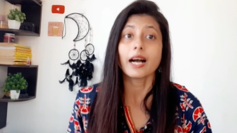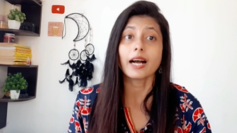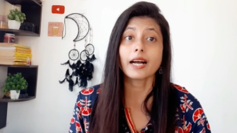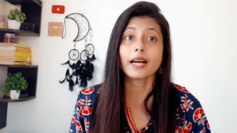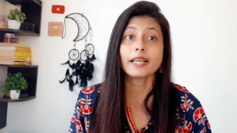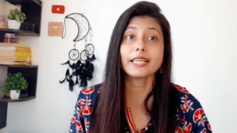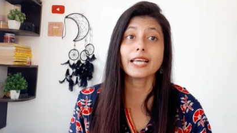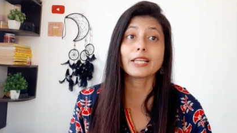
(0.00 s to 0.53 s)

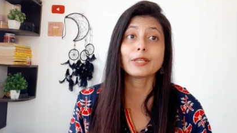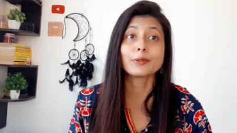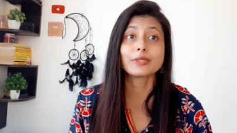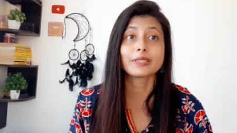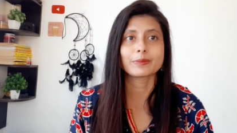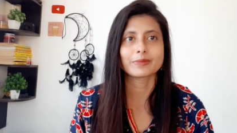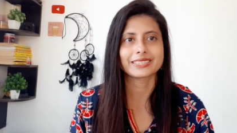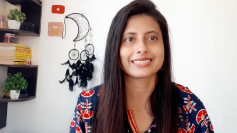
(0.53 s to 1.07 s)
Hi, hello,
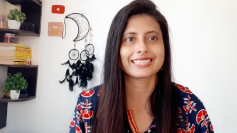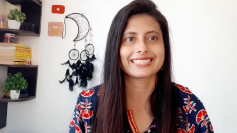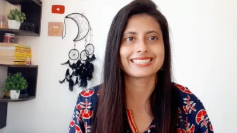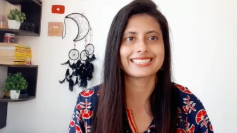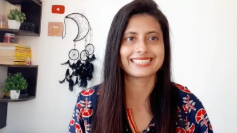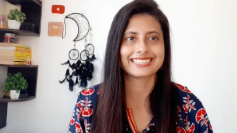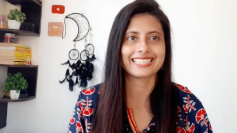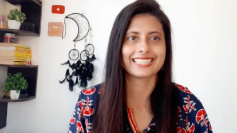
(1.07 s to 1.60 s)
namaste,
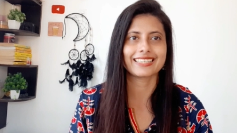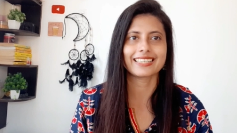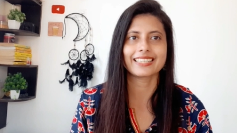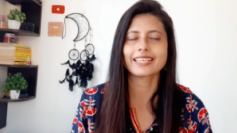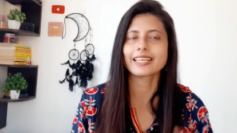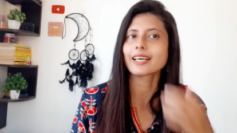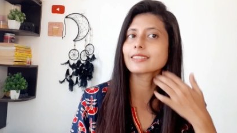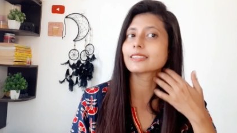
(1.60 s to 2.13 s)

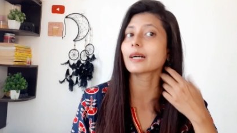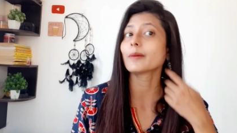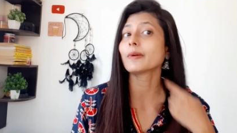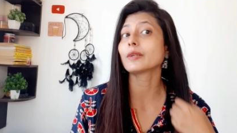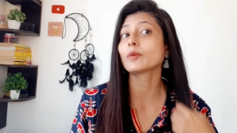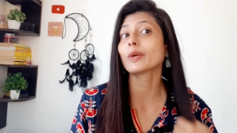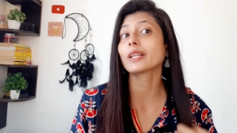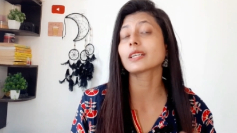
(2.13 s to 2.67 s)
sasriyakaal and adab,
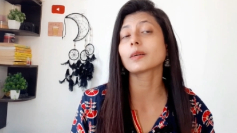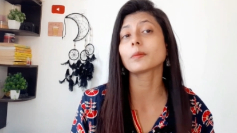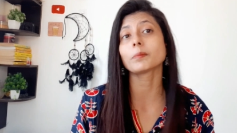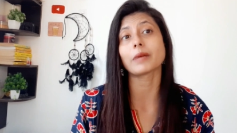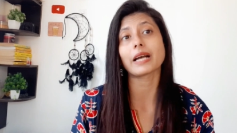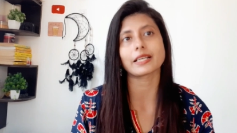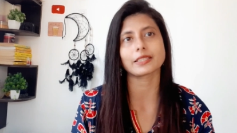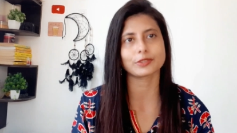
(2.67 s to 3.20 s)
and welcome
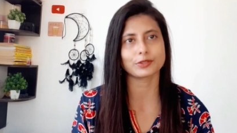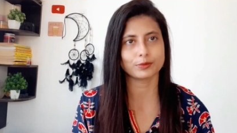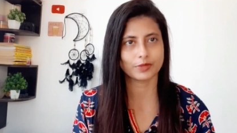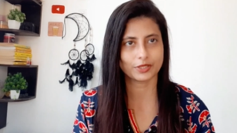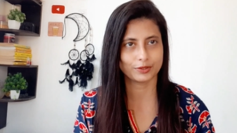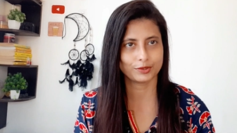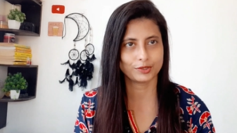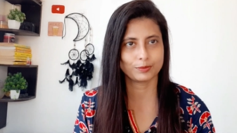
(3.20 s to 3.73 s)
back to
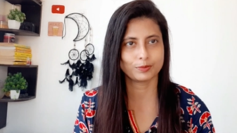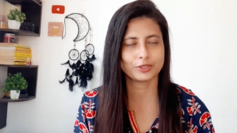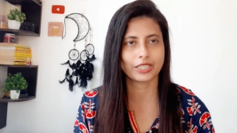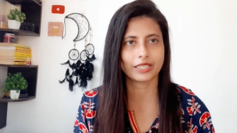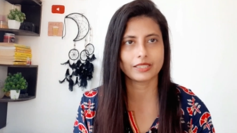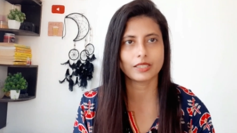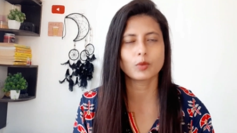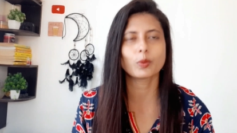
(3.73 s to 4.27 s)
my YouTube
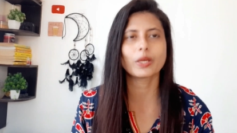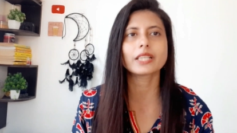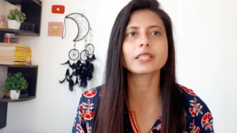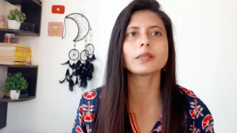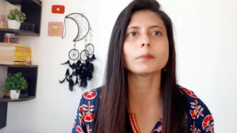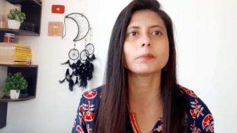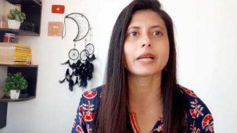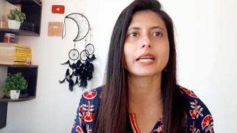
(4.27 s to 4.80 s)
channel.
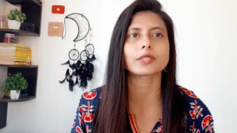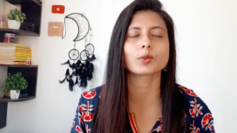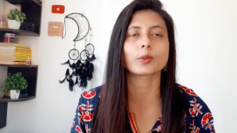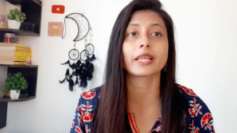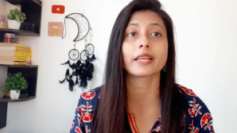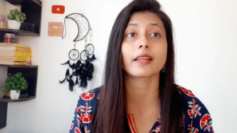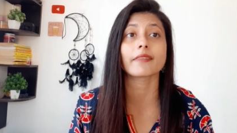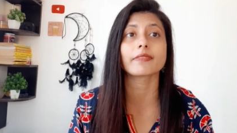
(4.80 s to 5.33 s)
Welcome back to
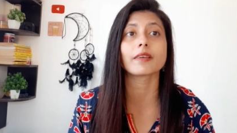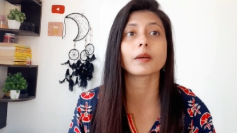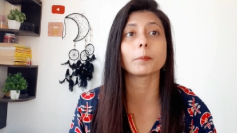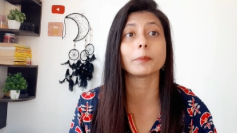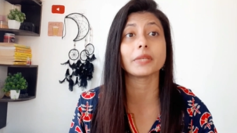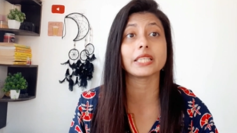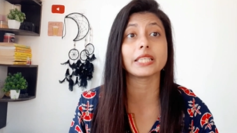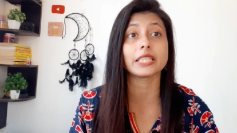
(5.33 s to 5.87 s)
another
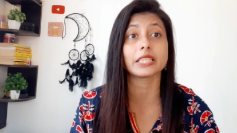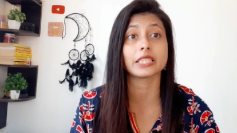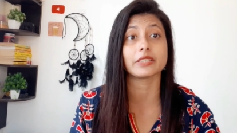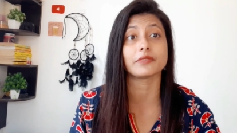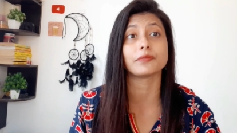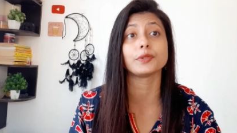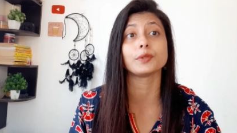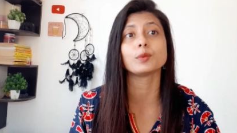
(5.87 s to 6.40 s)
mini
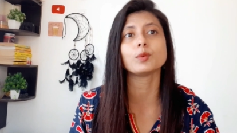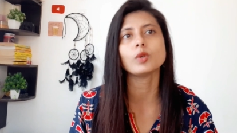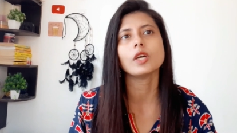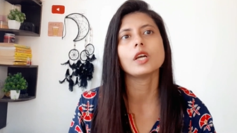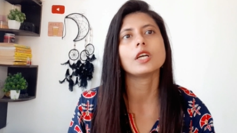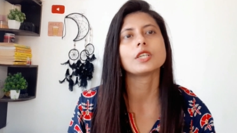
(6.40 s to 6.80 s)
review.